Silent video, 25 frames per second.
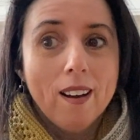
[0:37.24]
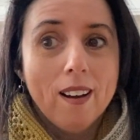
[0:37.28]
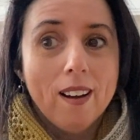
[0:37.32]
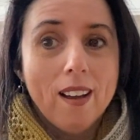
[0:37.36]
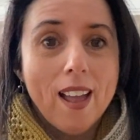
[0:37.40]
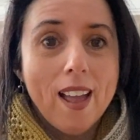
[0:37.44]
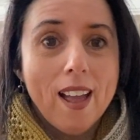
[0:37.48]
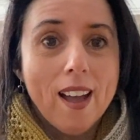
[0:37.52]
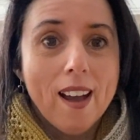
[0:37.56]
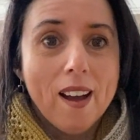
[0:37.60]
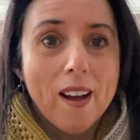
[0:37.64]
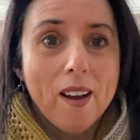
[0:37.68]

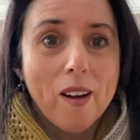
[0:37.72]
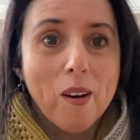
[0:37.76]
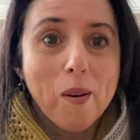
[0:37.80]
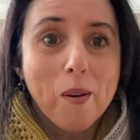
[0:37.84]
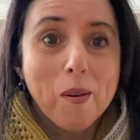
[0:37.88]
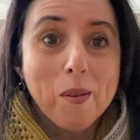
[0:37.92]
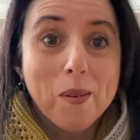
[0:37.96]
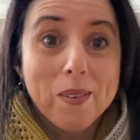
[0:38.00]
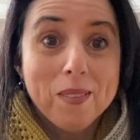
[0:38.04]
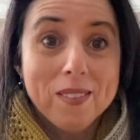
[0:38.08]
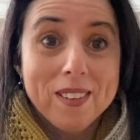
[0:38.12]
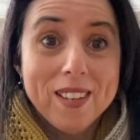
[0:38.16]

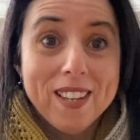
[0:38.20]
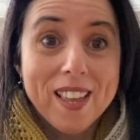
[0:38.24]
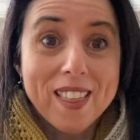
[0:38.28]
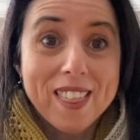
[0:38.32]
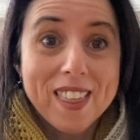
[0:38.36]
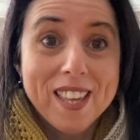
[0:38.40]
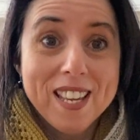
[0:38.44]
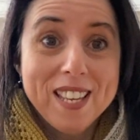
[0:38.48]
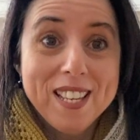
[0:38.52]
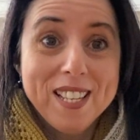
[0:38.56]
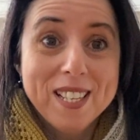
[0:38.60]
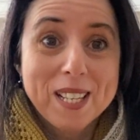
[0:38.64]
Oh, I
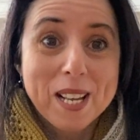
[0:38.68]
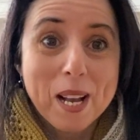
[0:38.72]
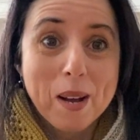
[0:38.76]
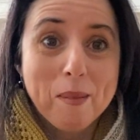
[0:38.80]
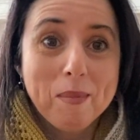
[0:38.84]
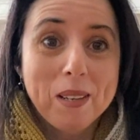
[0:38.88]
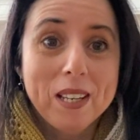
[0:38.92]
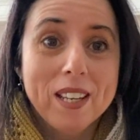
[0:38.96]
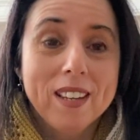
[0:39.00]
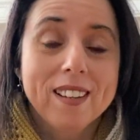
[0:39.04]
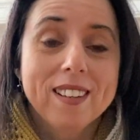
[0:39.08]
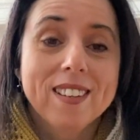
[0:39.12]
think he's
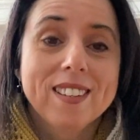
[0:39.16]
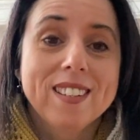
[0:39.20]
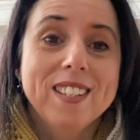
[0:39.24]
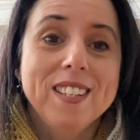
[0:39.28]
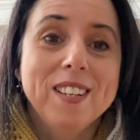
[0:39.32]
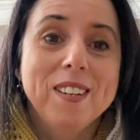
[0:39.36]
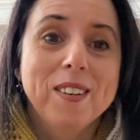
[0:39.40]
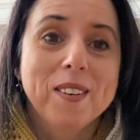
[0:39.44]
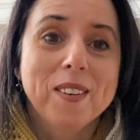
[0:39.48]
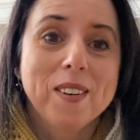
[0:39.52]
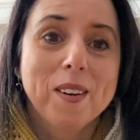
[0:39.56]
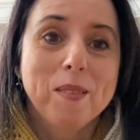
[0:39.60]
coming in because he
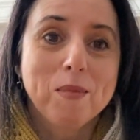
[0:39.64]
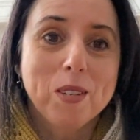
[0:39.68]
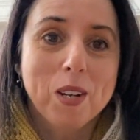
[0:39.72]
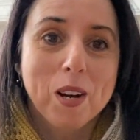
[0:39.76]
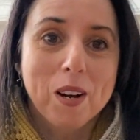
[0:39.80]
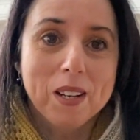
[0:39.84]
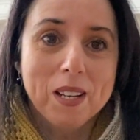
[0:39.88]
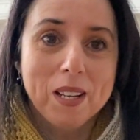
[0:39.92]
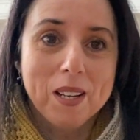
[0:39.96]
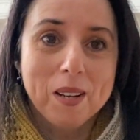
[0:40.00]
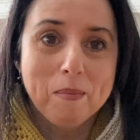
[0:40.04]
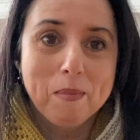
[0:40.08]
heard I'm
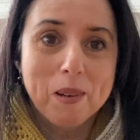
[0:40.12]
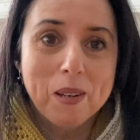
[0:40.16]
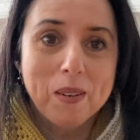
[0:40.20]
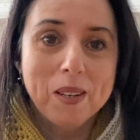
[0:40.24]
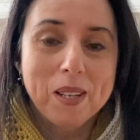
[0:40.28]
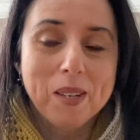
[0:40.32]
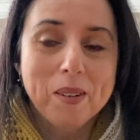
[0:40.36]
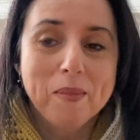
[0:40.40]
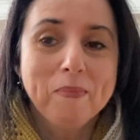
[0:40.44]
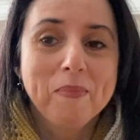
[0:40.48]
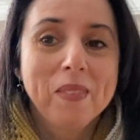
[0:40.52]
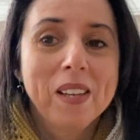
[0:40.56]
talking about
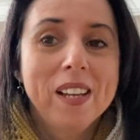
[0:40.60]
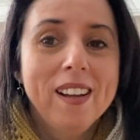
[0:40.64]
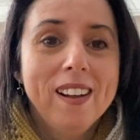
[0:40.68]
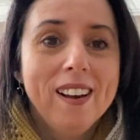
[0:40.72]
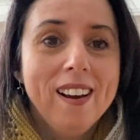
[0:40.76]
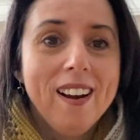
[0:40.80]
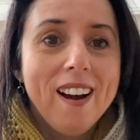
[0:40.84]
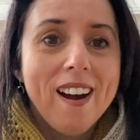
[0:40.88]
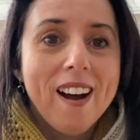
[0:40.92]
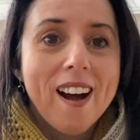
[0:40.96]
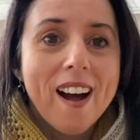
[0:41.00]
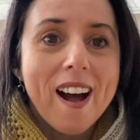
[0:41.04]
him.
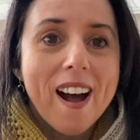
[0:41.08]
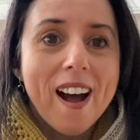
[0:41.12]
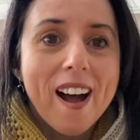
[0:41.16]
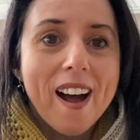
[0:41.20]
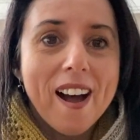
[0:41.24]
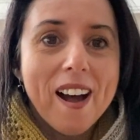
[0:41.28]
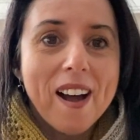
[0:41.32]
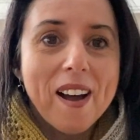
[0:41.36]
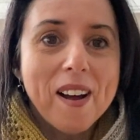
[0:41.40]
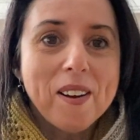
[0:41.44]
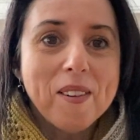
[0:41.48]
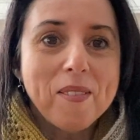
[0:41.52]

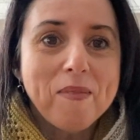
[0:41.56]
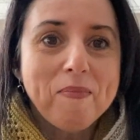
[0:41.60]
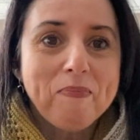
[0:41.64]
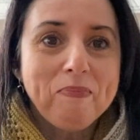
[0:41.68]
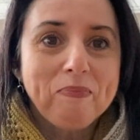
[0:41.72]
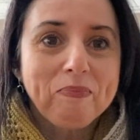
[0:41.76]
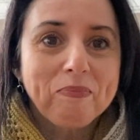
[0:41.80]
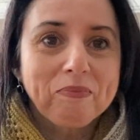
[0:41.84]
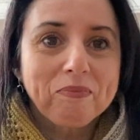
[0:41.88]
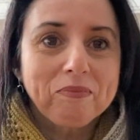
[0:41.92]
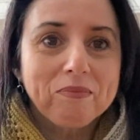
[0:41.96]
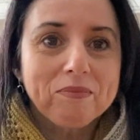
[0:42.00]

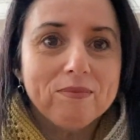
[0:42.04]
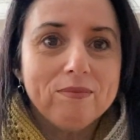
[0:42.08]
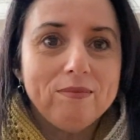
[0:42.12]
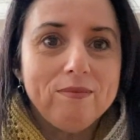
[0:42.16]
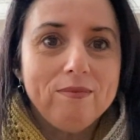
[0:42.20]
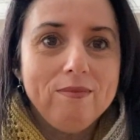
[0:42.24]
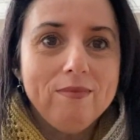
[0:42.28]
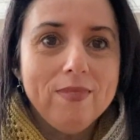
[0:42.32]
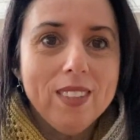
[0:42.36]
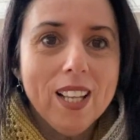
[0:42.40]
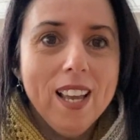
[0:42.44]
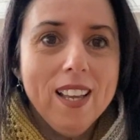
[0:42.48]

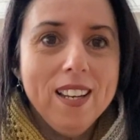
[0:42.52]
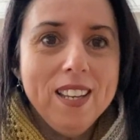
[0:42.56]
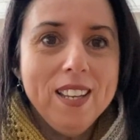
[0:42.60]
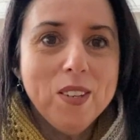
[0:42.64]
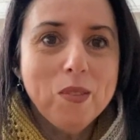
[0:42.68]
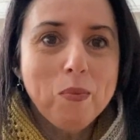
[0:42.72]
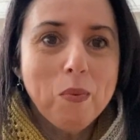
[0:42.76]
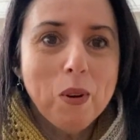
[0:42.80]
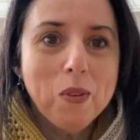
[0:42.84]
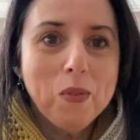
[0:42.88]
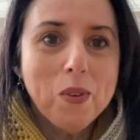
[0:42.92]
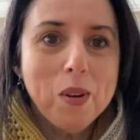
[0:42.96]
And he's
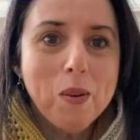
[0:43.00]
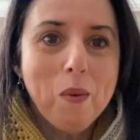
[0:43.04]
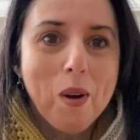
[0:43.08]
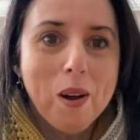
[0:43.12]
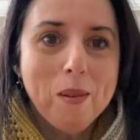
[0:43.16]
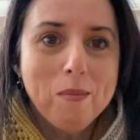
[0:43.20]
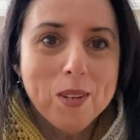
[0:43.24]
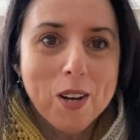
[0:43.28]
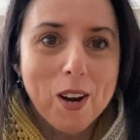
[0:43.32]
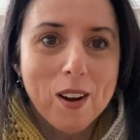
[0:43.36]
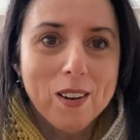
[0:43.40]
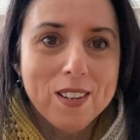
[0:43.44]
wondering why
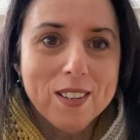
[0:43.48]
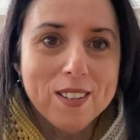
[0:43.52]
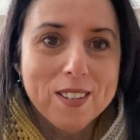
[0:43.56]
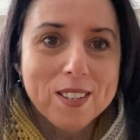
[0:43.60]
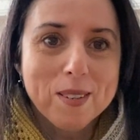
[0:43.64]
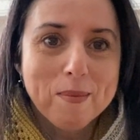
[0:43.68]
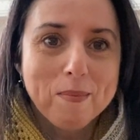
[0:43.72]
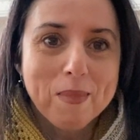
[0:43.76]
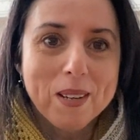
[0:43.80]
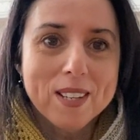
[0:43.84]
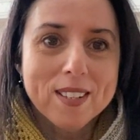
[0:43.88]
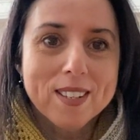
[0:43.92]
I'm talking to
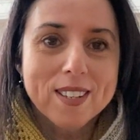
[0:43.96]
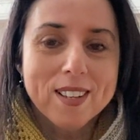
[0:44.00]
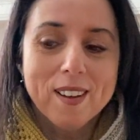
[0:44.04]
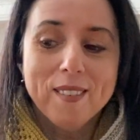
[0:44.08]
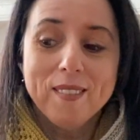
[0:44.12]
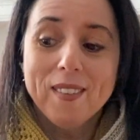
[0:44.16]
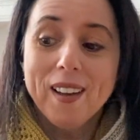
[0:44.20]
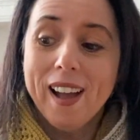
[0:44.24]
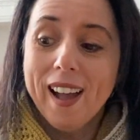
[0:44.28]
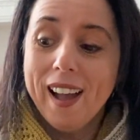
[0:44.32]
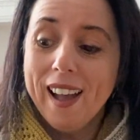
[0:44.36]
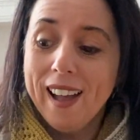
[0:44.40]
myself.
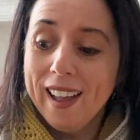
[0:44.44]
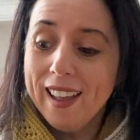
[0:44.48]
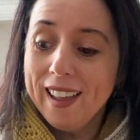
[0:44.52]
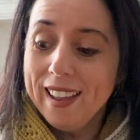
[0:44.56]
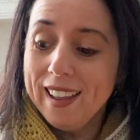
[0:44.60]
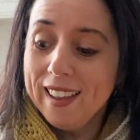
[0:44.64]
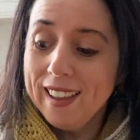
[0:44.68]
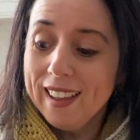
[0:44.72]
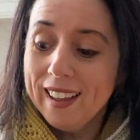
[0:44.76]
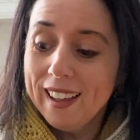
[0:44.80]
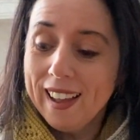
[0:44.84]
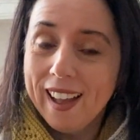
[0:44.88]

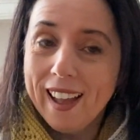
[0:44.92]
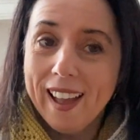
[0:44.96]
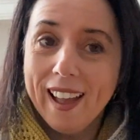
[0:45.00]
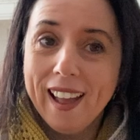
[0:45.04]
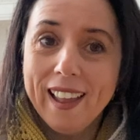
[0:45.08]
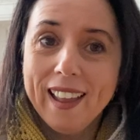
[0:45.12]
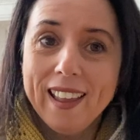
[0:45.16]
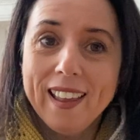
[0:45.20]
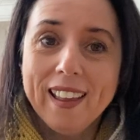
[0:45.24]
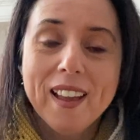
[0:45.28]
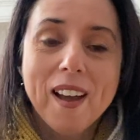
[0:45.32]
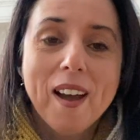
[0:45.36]
Hi.
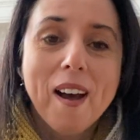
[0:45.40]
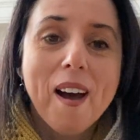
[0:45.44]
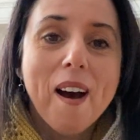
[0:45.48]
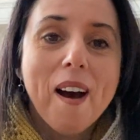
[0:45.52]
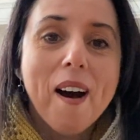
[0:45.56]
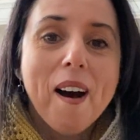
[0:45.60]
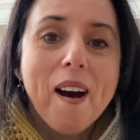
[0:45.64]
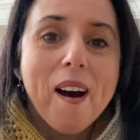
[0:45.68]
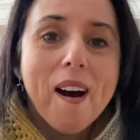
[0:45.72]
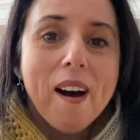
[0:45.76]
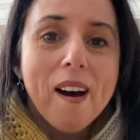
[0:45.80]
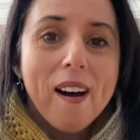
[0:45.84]

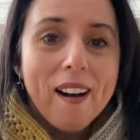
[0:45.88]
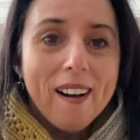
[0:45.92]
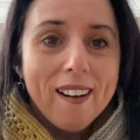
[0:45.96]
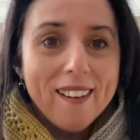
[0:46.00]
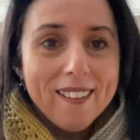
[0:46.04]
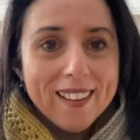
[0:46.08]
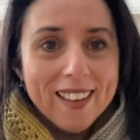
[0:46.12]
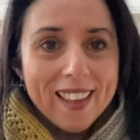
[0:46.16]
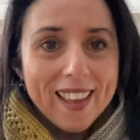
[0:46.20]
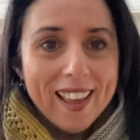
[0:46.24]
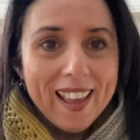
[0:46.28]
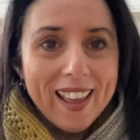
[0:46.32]

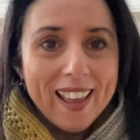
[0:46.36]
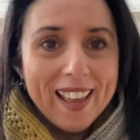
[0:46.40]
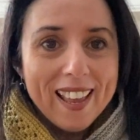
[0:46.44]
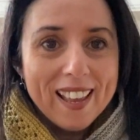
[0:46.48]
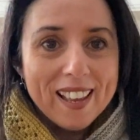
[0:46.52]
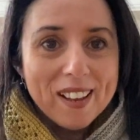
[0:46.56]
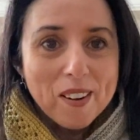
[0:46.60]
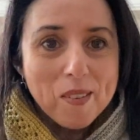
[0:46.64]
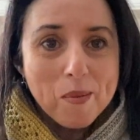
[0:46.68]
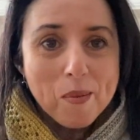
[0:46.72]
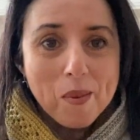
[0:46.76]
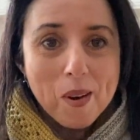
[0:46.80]

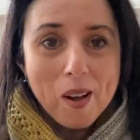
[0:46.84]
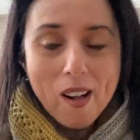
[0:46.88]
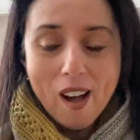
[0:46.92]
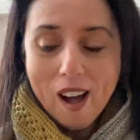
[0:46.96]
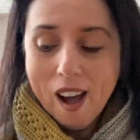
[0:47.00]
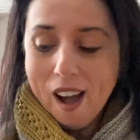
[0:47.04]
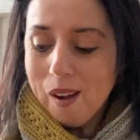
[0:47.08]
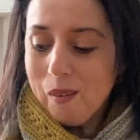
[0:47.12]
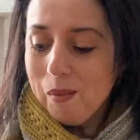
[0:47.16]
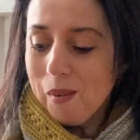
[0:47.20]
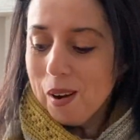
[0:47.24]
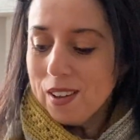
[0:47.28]
Okay, well,
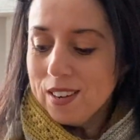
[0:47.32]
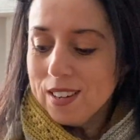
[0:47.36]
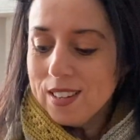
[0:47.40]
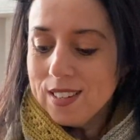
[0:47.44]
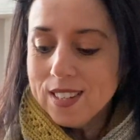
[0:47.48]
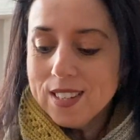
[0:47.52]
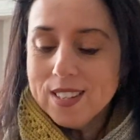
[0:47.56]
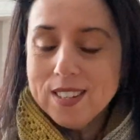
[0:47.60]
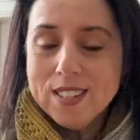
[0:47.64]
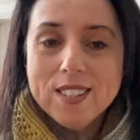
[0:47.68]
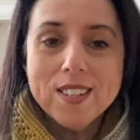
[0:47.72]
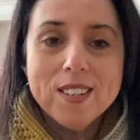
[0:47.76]
I wanted
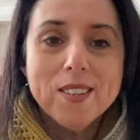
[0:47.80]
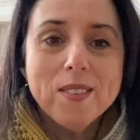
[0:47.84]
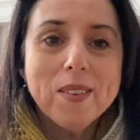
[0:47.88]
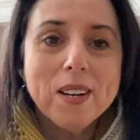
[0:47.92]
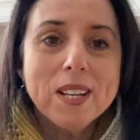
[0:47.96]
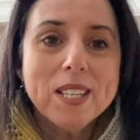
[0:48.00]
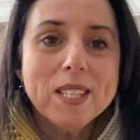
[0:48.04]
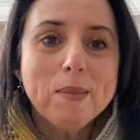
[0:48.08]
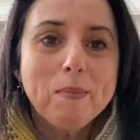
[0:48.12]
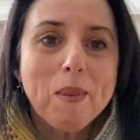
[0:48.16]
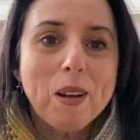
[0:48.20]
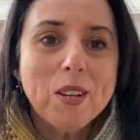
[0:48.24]
to do a
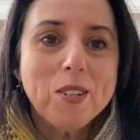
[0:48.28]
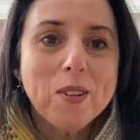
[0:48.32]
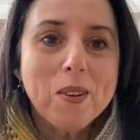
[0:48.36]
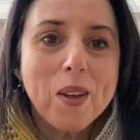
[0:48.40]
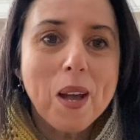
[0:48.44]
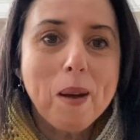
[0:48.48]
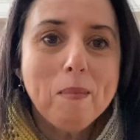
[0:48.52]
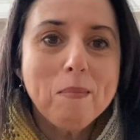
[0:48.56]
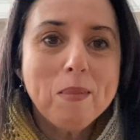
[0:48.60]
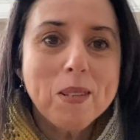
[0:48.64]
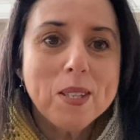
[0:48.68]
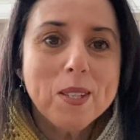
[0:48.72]
special
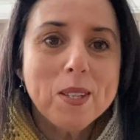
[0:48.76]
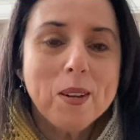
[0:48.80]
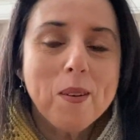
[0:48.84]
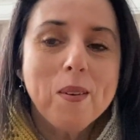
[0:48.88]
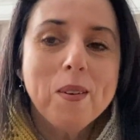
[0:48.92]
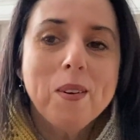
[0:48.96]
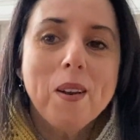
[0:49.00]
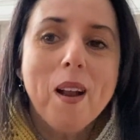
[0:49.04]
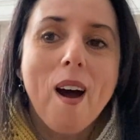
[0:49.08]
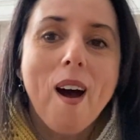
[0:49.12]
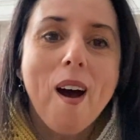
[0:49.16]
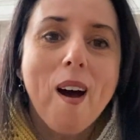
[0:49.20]

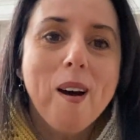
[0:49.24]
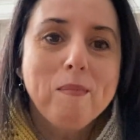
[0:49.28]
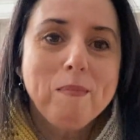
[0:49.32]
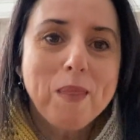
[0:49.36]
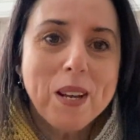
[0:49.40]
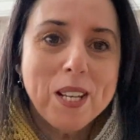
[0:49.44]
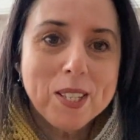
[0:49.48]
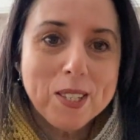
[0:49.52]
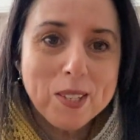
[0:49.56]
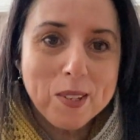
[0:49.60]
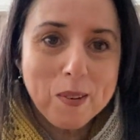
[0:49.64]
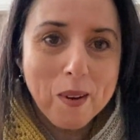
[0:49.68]
episode on my
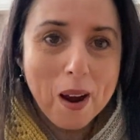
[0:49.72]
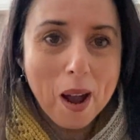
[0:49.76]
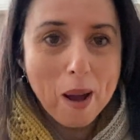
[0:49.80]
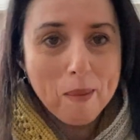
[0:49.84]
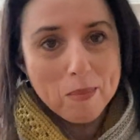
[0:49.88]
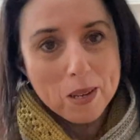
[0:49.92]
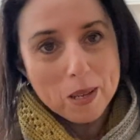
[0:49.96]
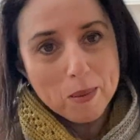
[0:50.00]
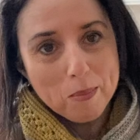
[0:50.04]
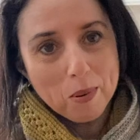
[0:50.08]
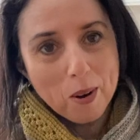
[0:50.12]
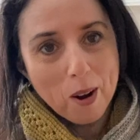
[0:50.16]

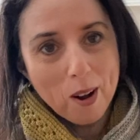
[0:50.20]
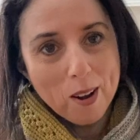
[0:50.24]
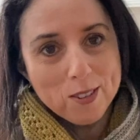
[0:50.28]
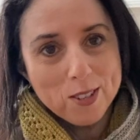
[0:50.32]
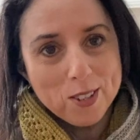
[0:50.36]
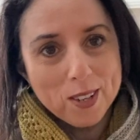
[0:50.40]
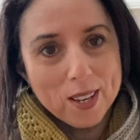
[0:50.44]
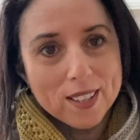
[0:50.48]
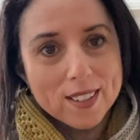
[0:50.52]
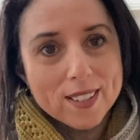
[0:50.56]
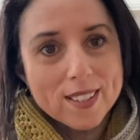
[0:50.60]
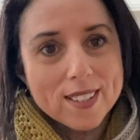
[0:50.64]
Scrappy
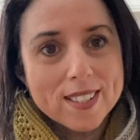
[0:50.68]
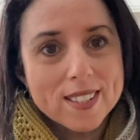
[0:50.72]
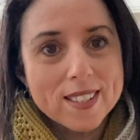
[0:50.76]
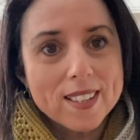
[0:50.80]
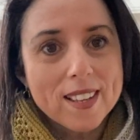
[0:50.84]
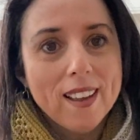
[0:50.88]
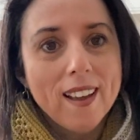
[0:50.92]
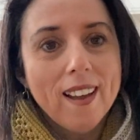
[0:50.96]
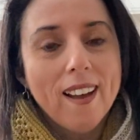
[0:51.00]
projects.